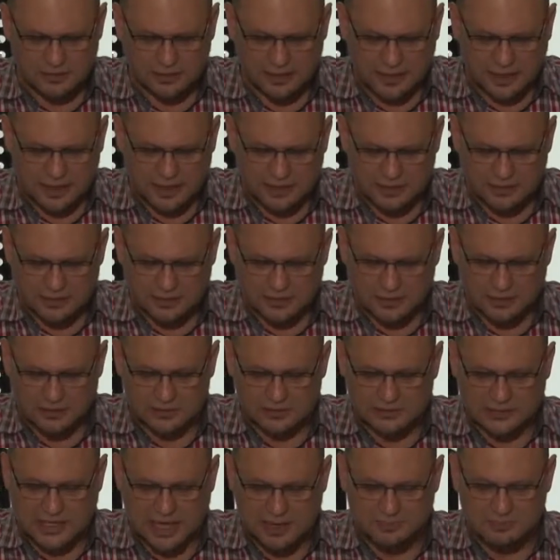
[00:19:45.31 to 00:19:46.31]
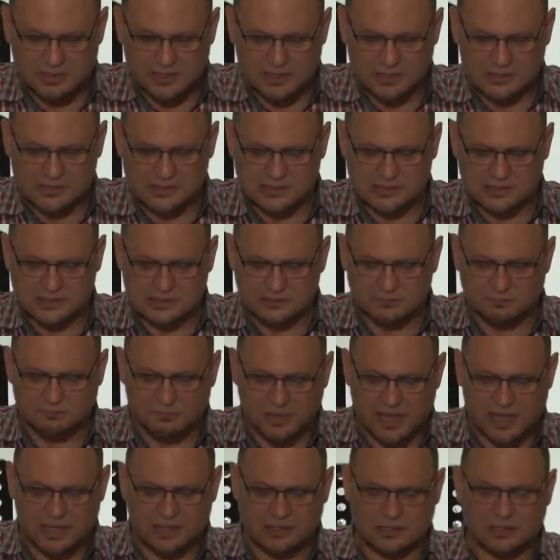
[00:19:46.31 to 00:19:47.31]
and uh, time is
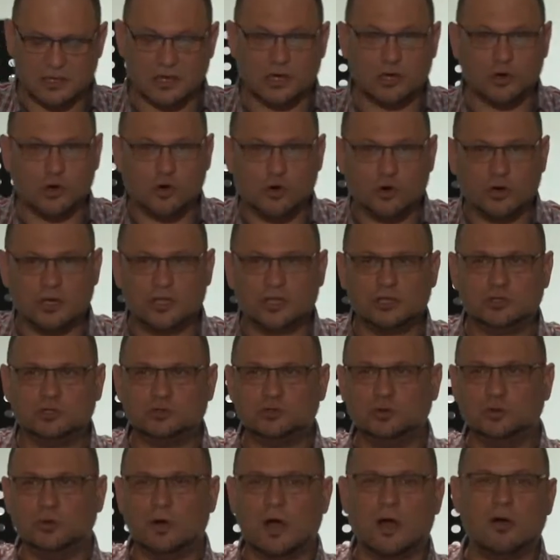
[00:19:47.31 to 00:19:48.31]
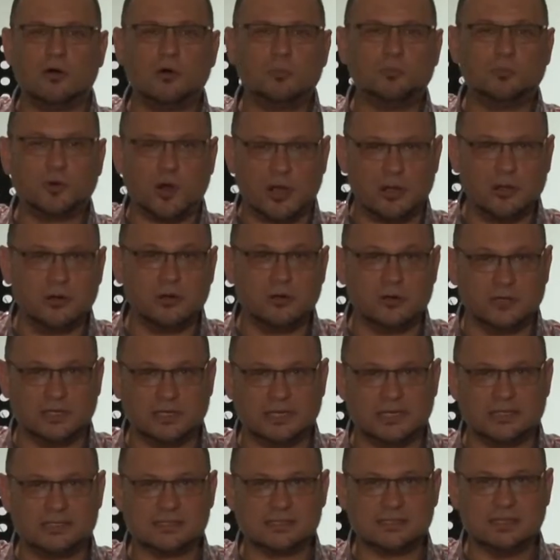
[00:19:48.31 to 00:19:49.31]
made according to our
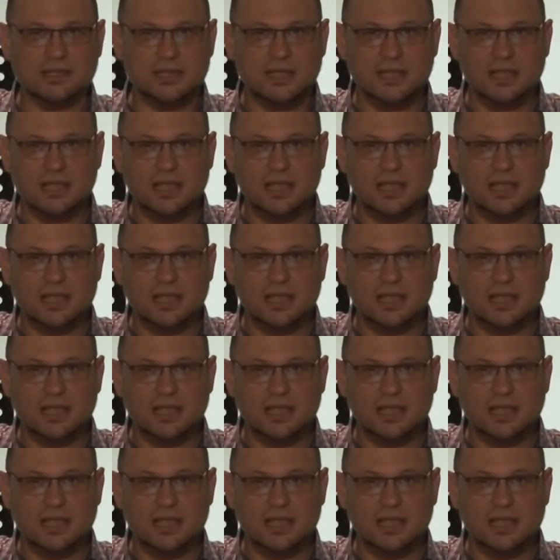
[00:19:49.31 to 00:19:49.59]
priorities.